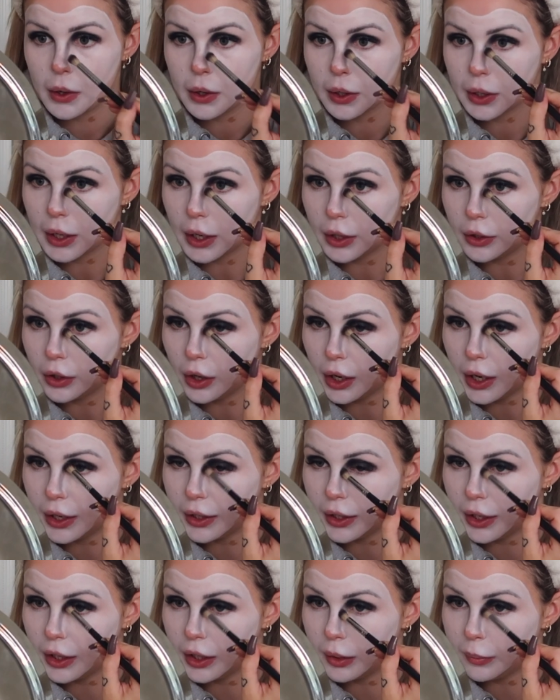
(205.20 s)
Again, not
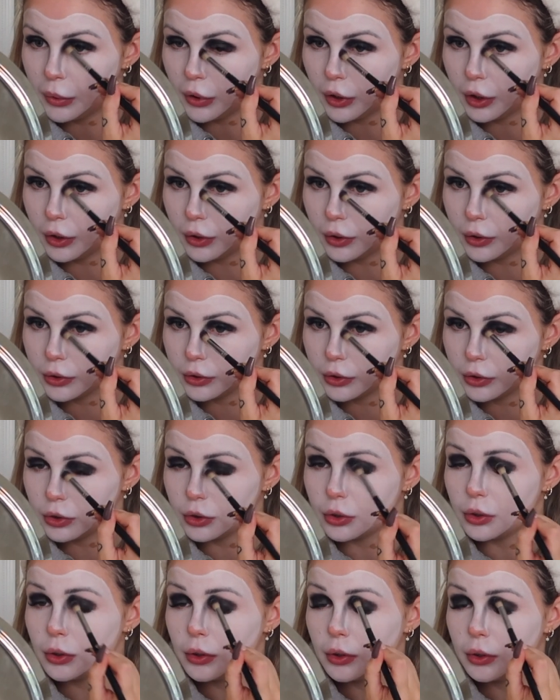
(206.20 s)
adding any products,
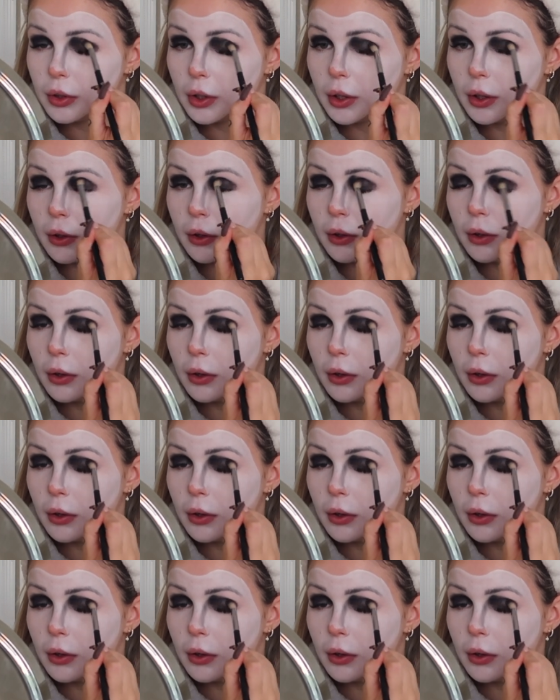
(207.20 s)
just using